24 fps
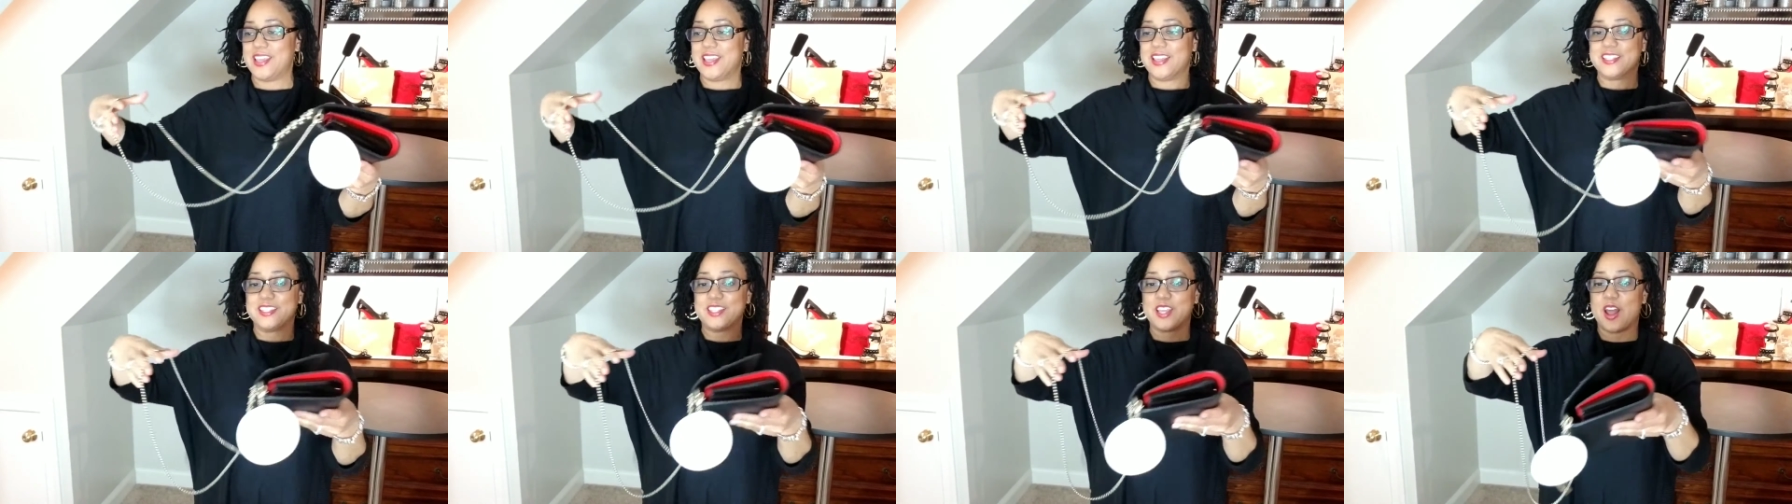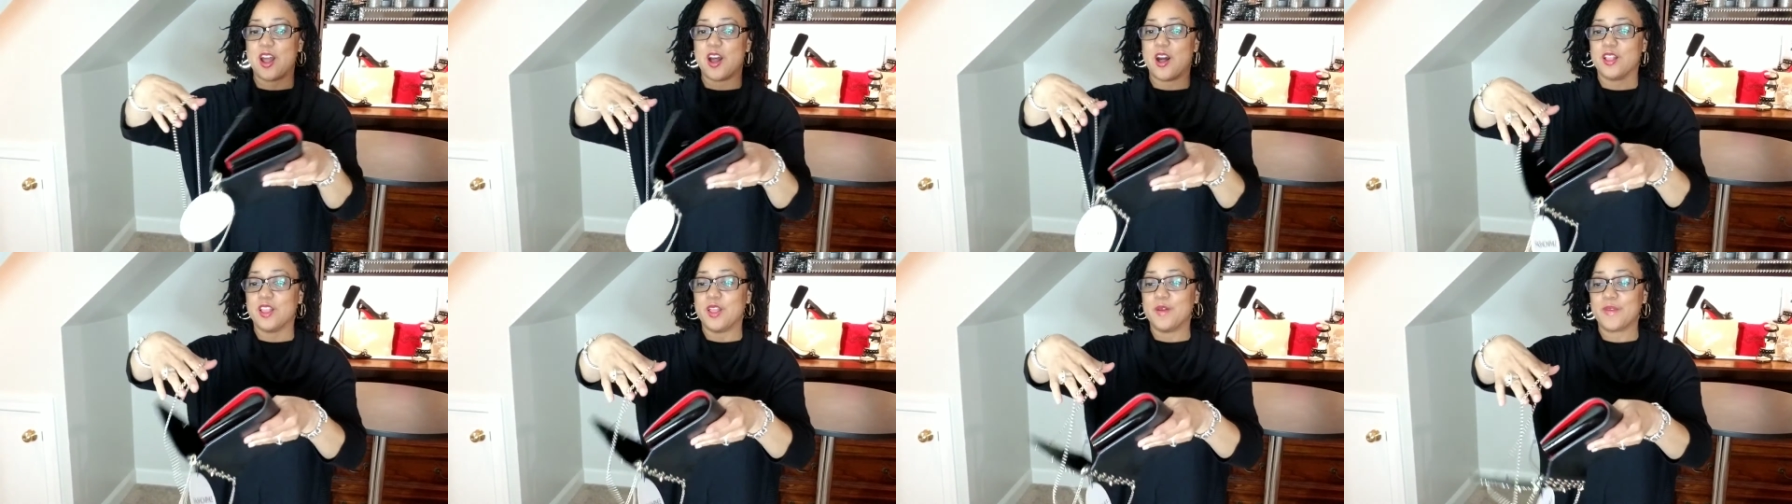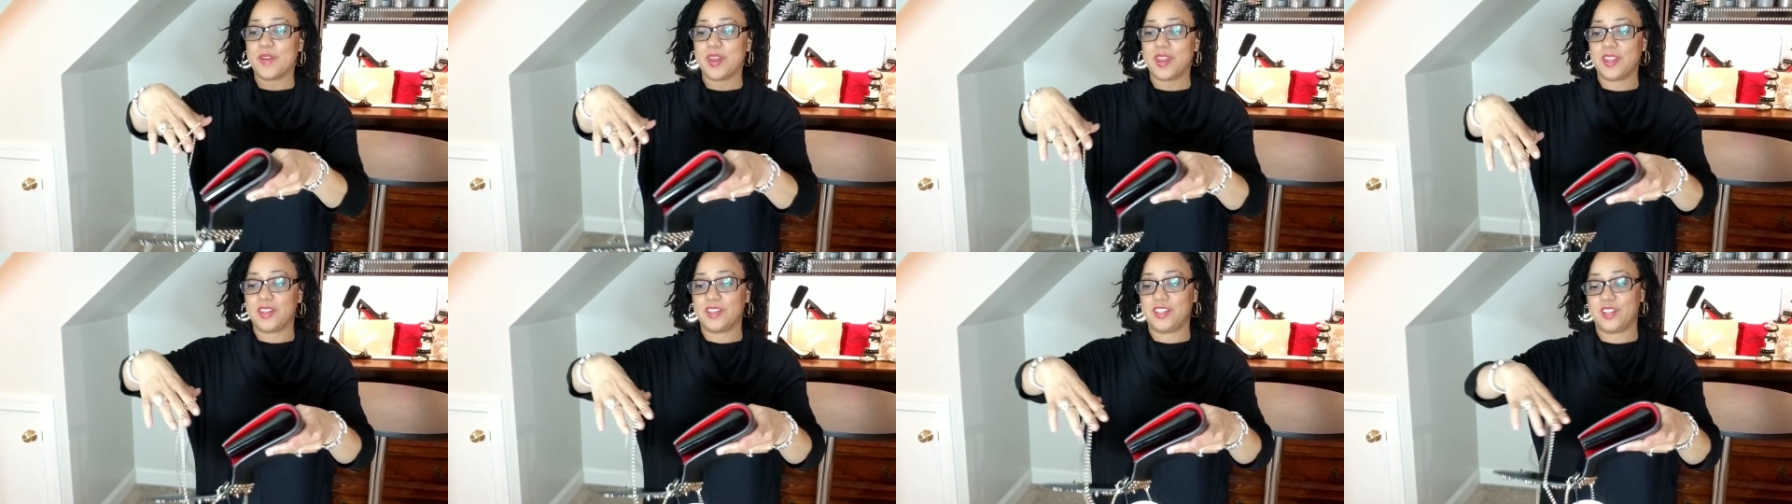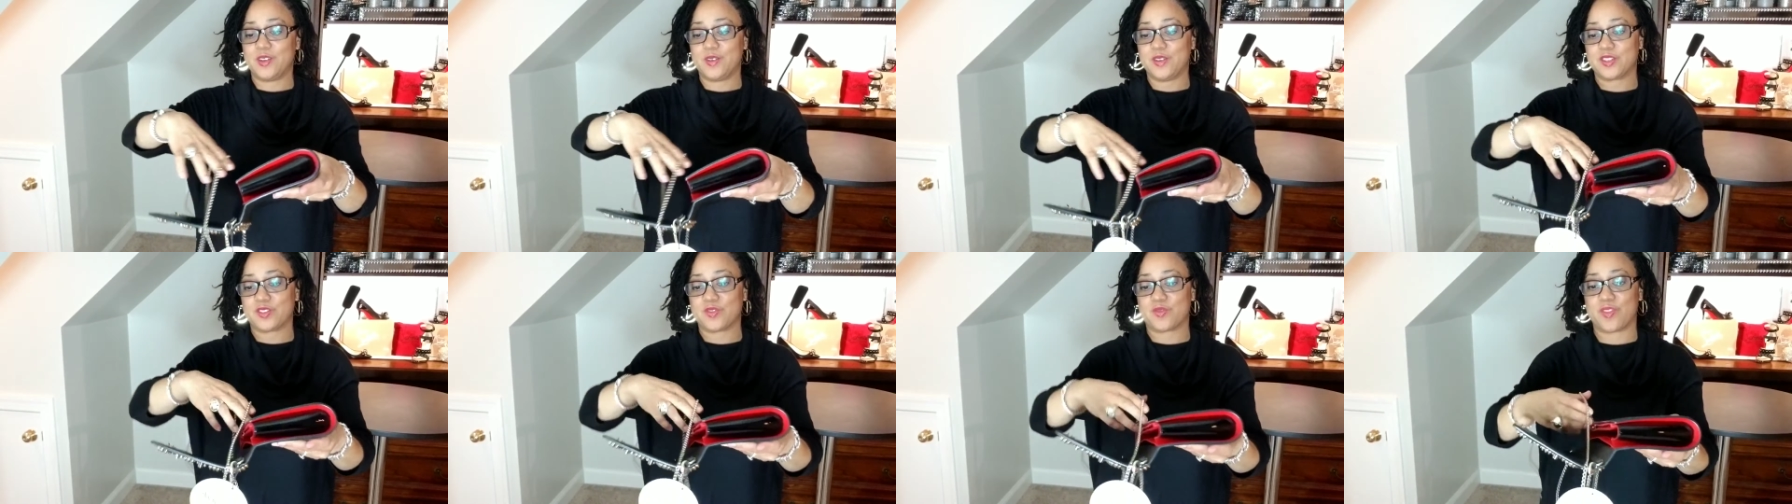So all I'm going to
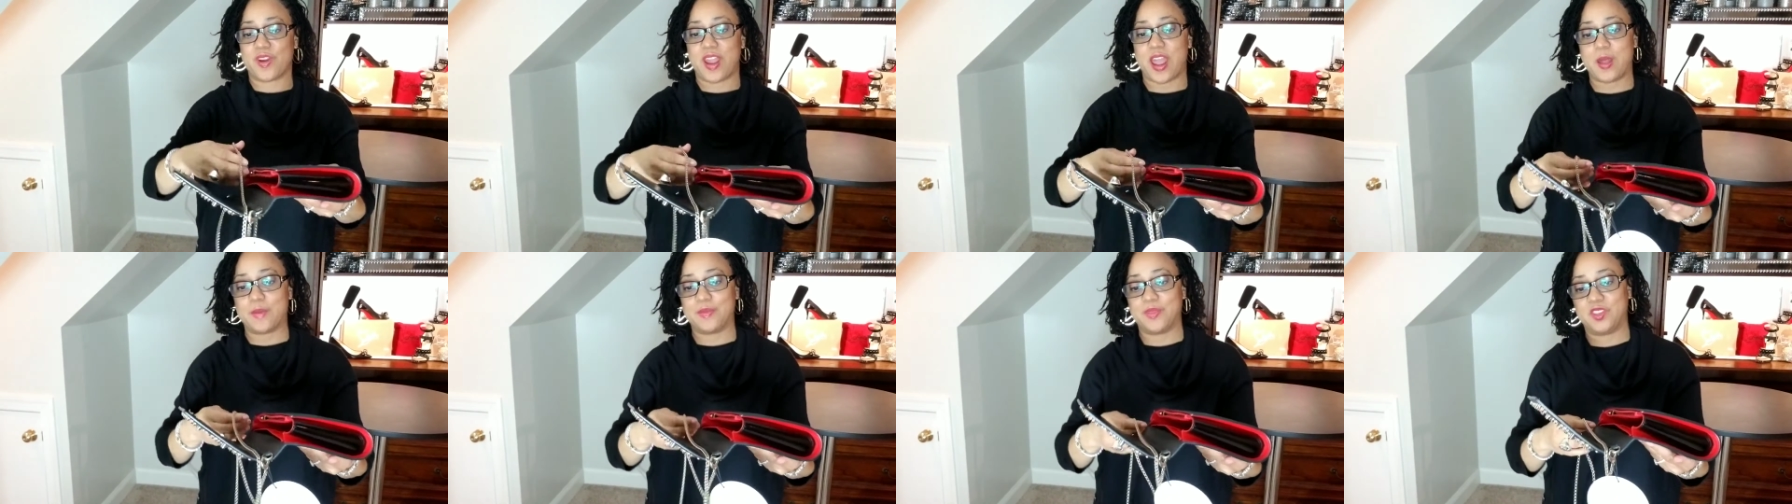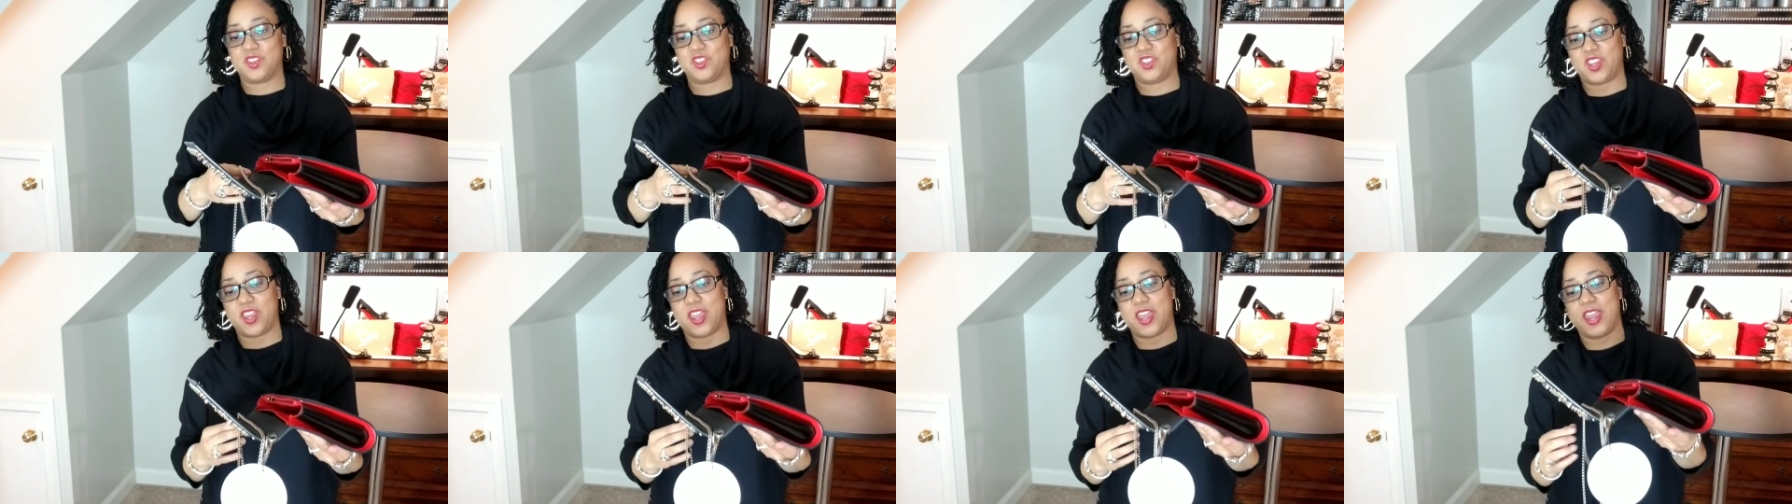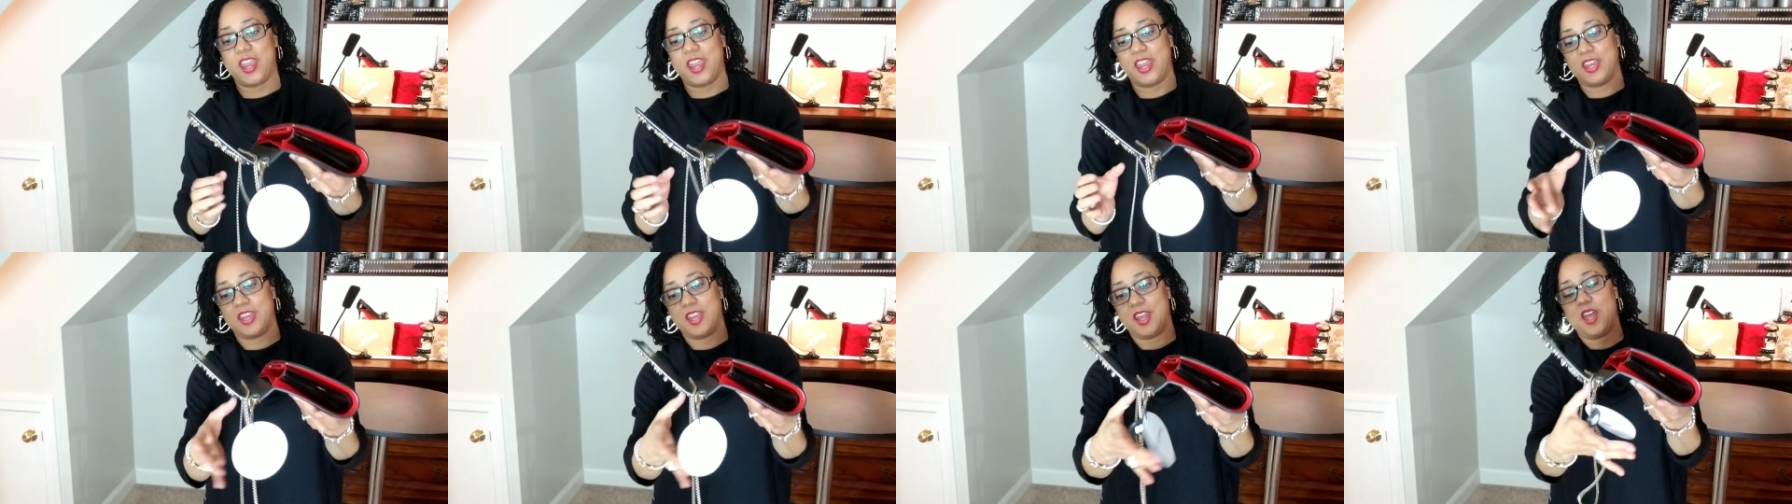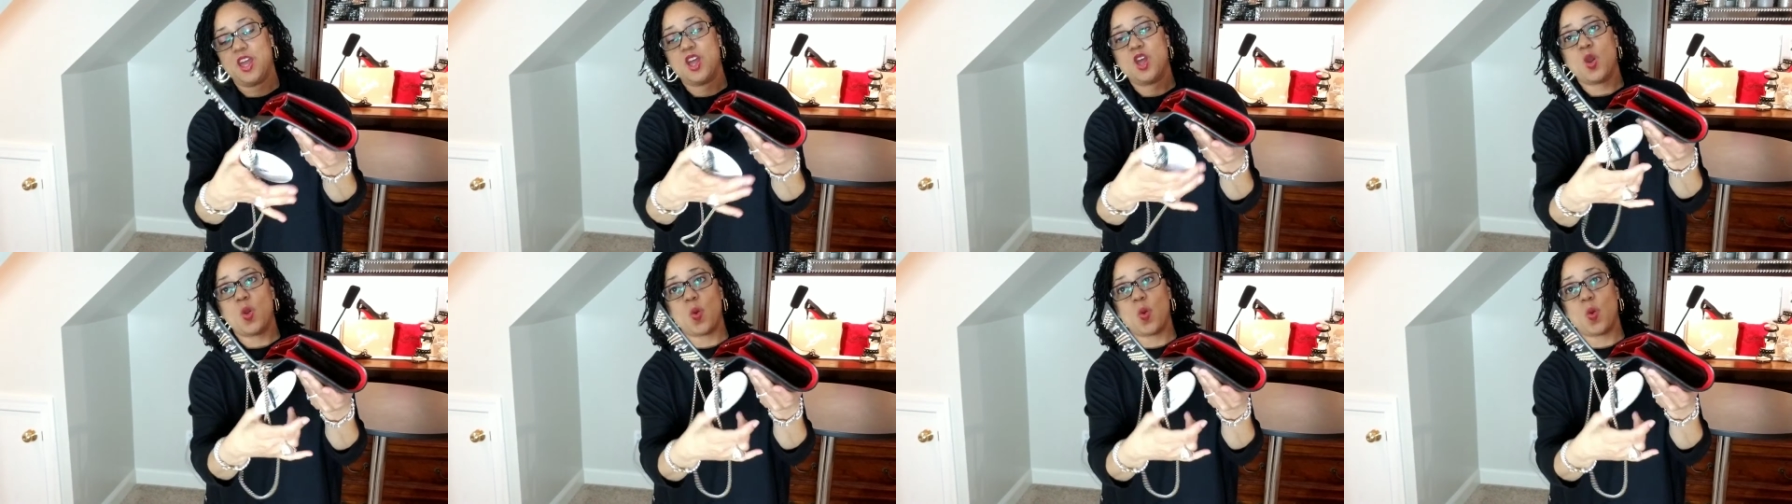do is wrap the chain